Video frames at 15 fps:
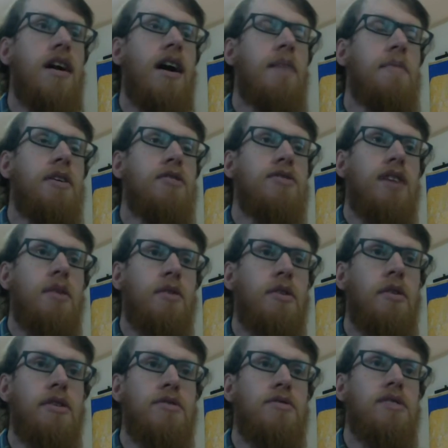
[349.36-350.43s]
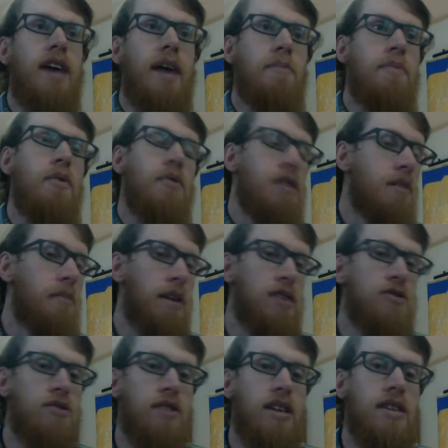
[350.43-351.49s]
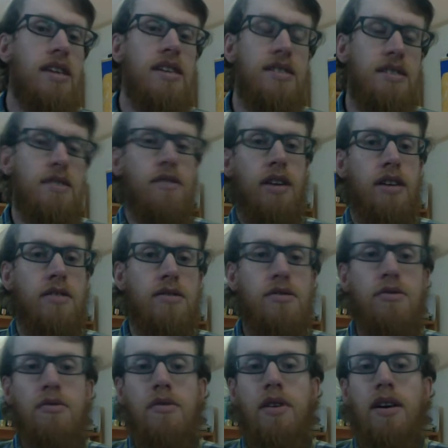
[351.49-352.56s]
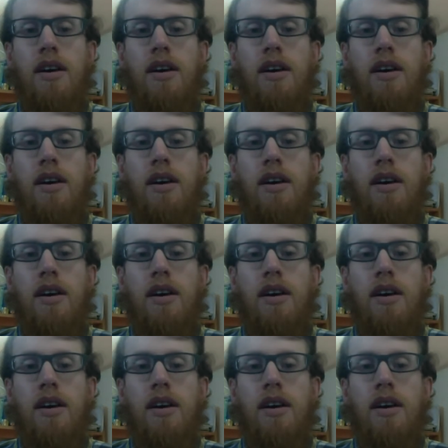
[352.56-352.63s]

Here's how we're going to adapt, but we're going to make sure that they still get to